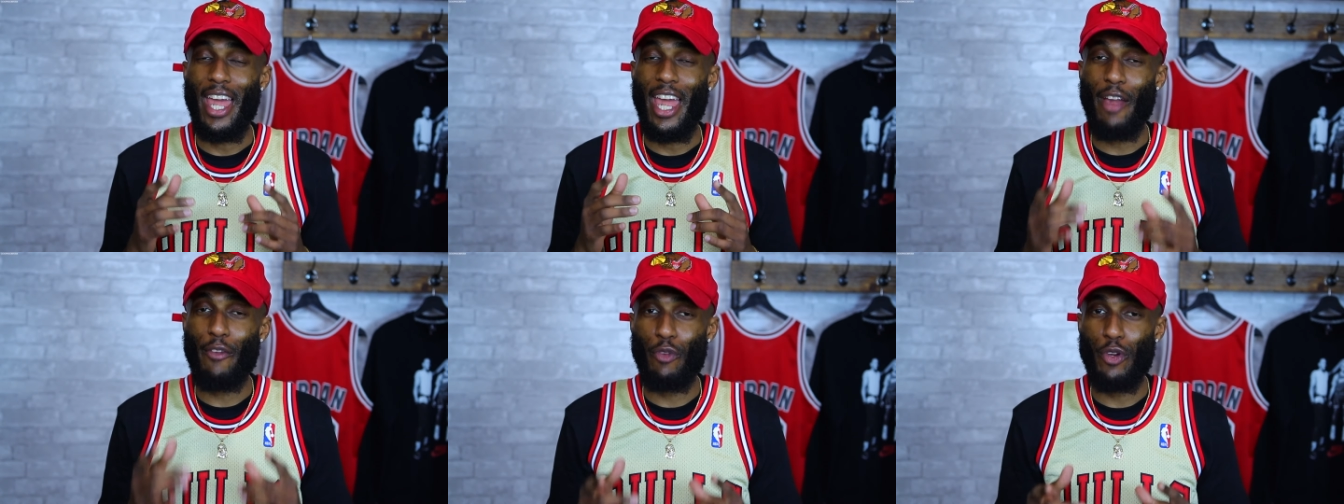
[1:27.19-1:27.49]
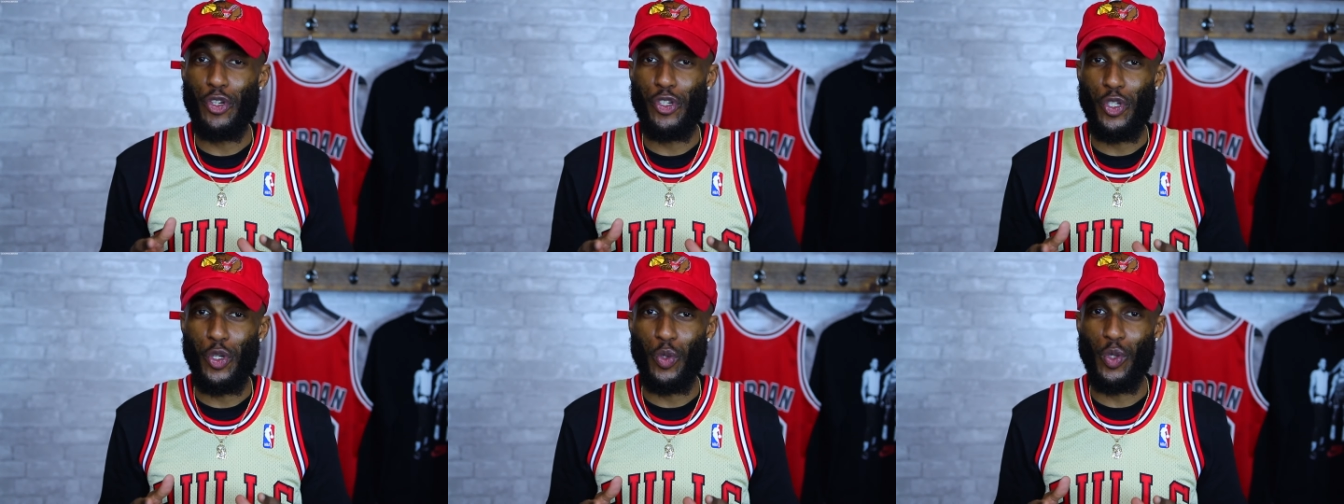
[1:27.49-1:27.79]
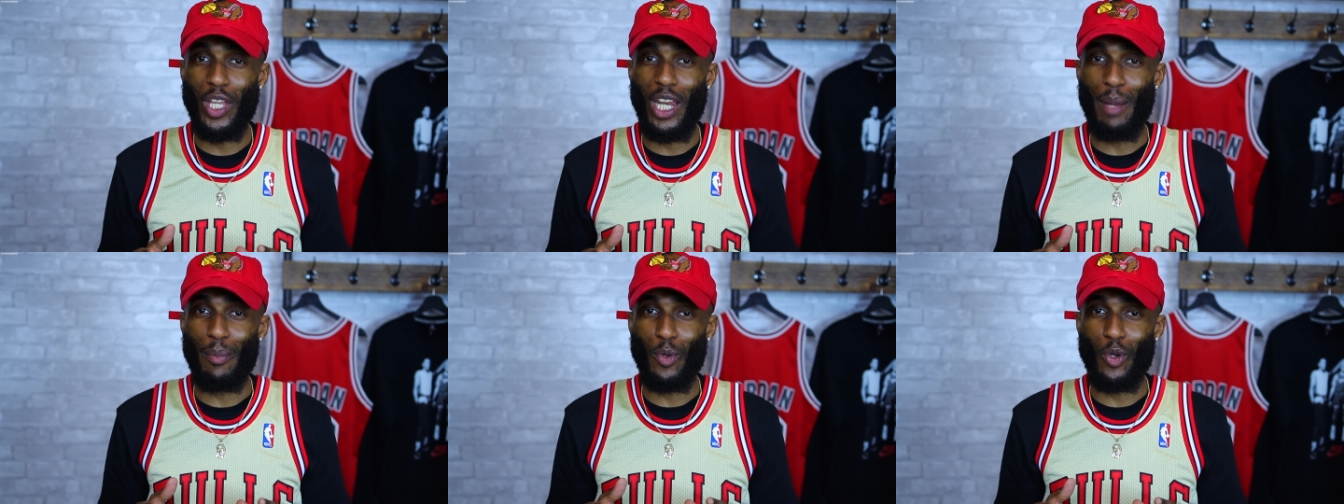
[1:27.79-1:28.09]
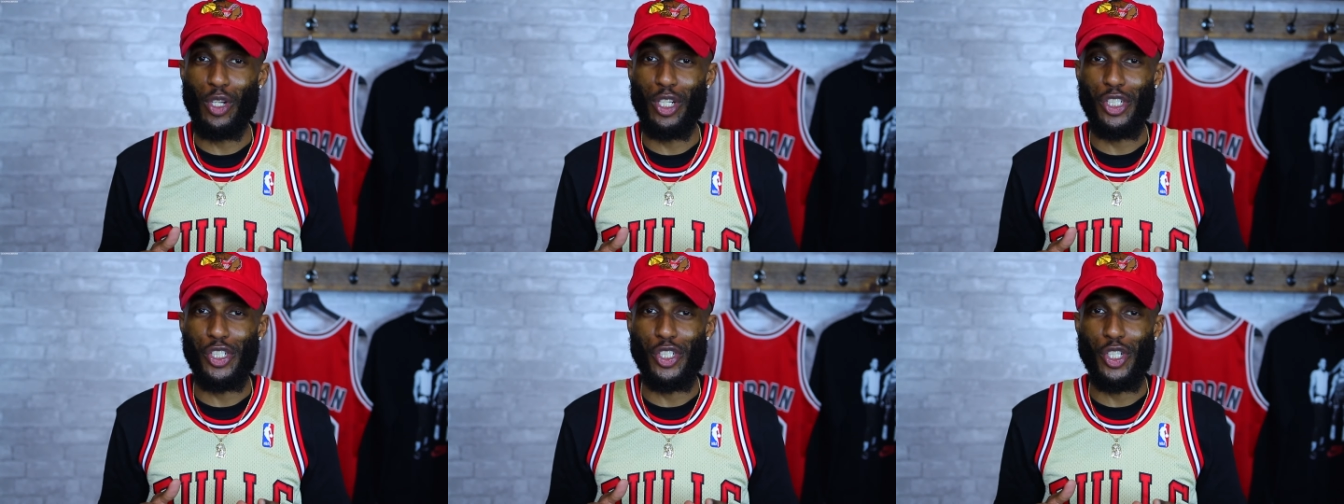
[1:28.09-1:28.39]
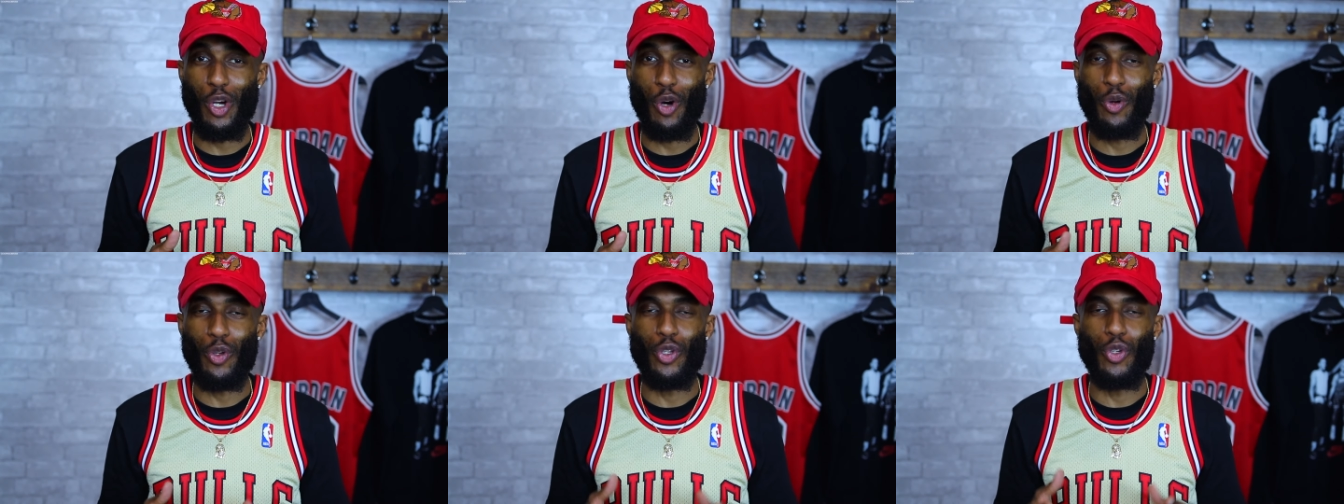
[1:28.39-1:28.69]
Every shoe that I'm gonna
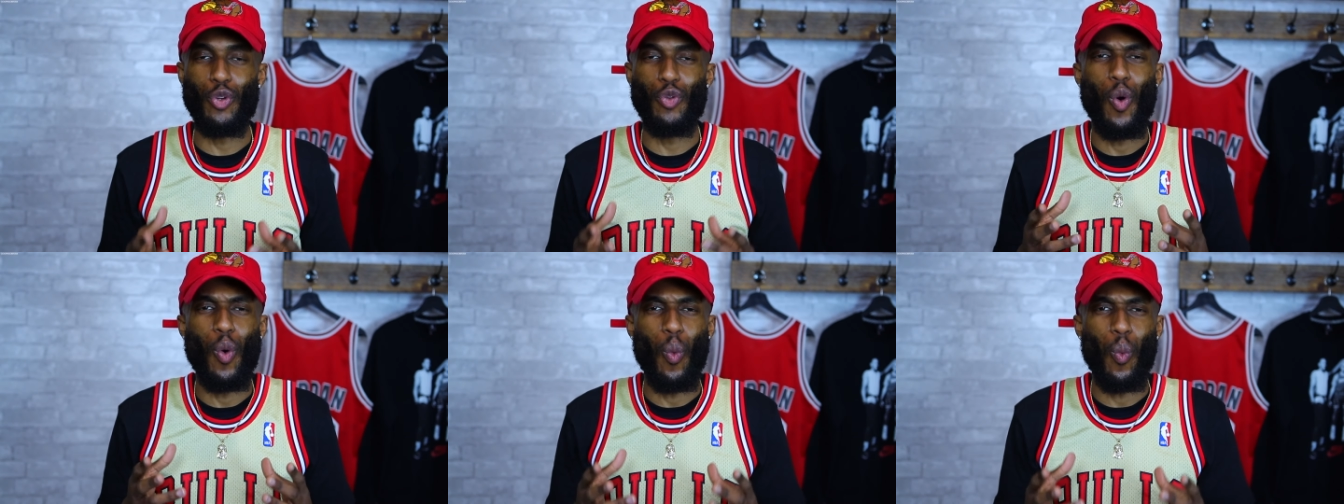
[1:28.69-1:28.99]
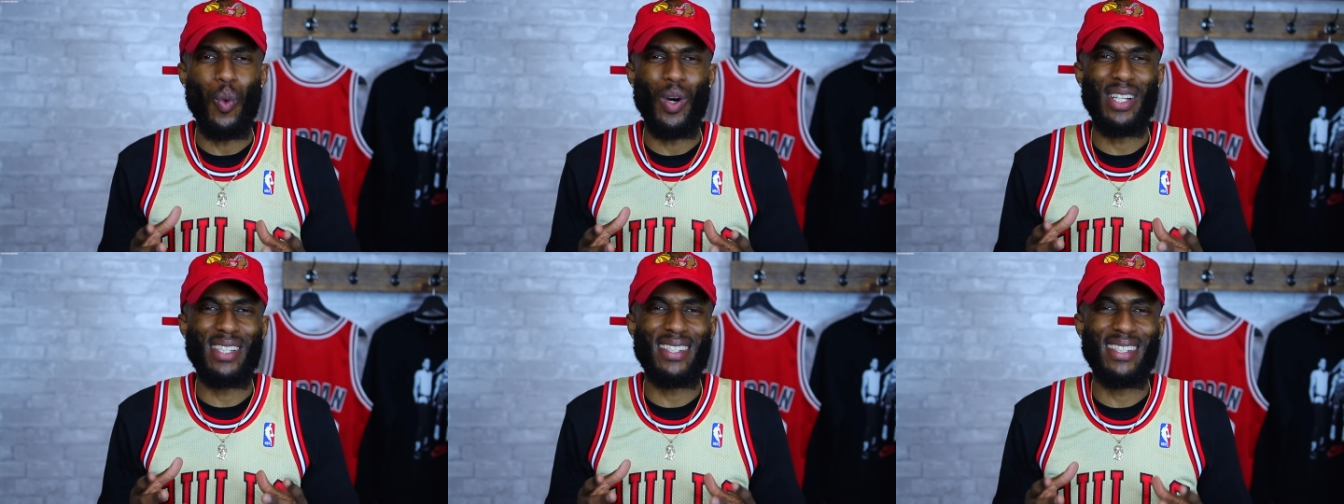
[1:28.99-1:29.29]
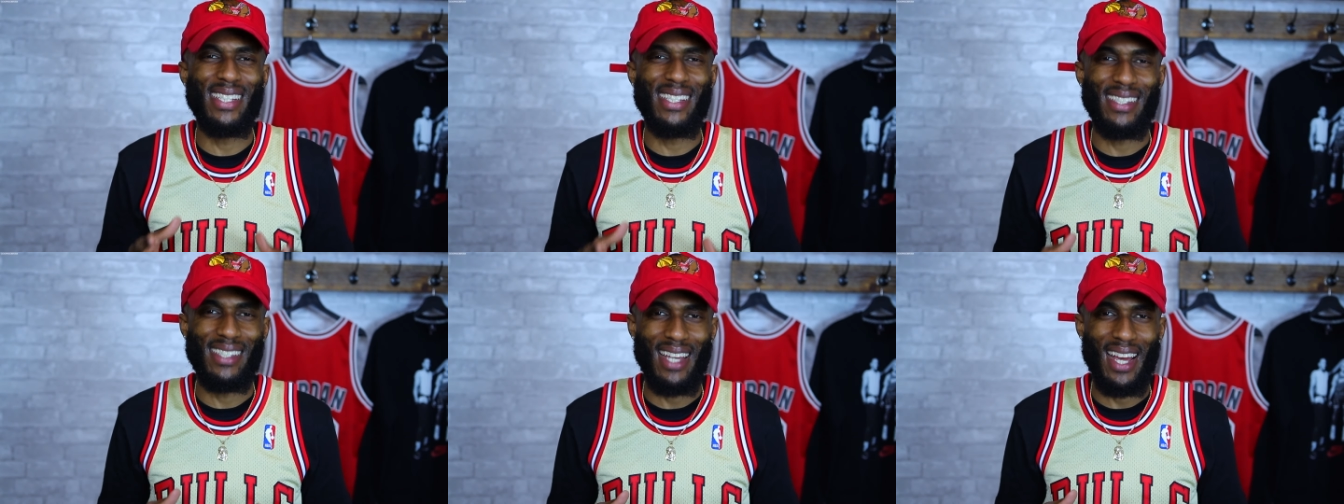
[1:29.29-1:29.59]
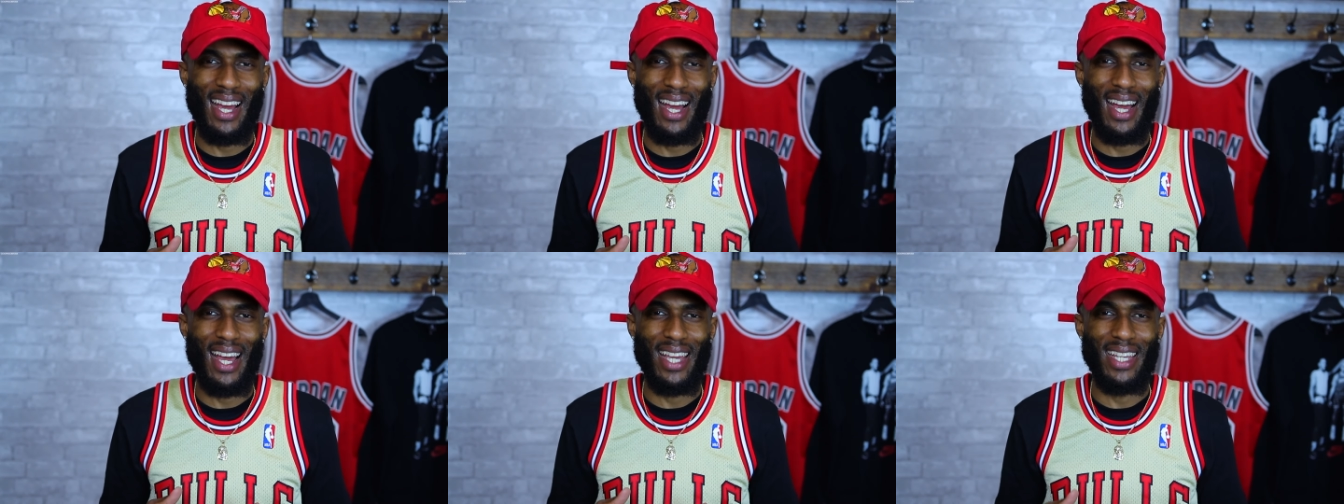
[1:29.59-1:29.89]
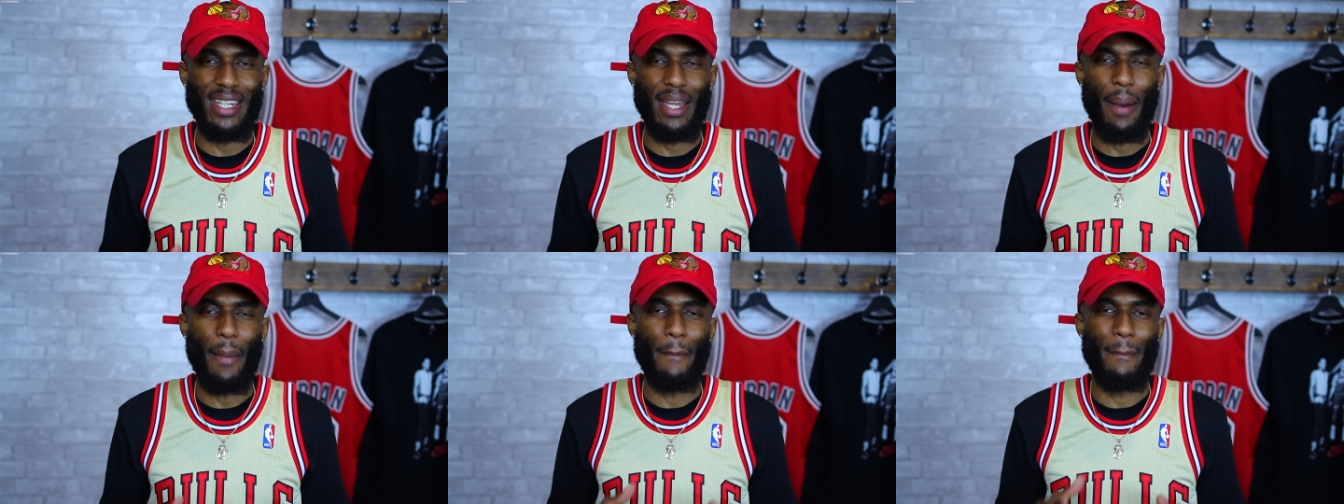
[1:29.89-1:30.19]
show you was
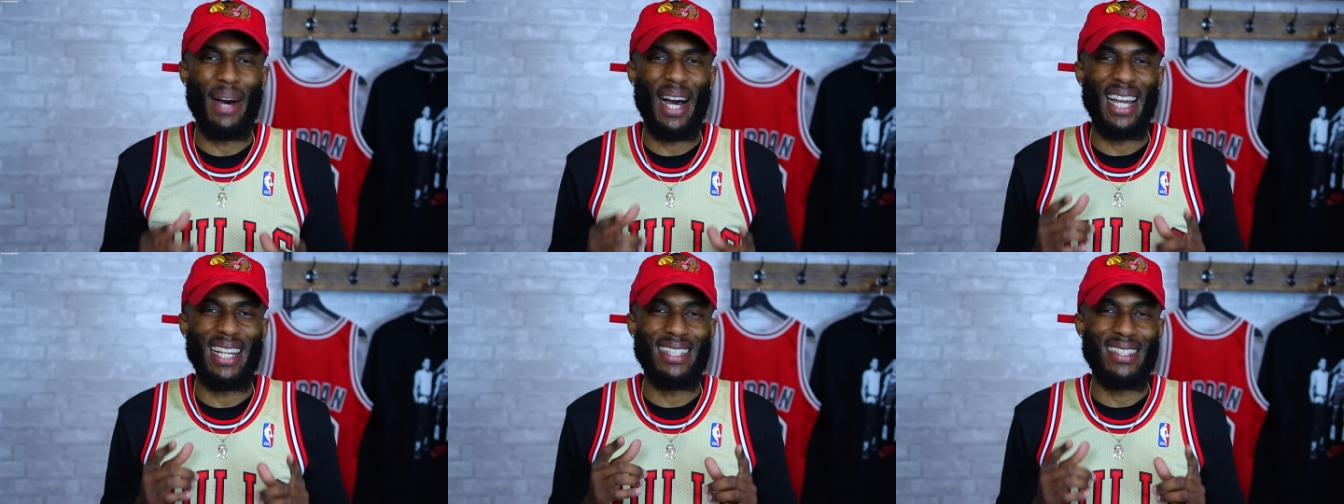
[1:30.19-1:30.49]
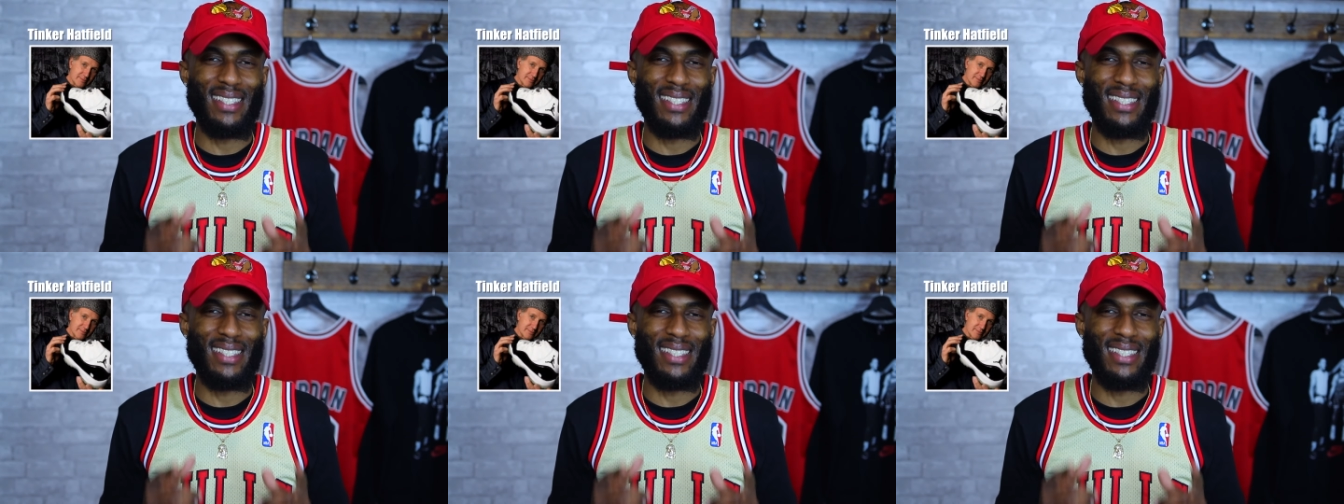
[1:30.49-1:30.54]
designed by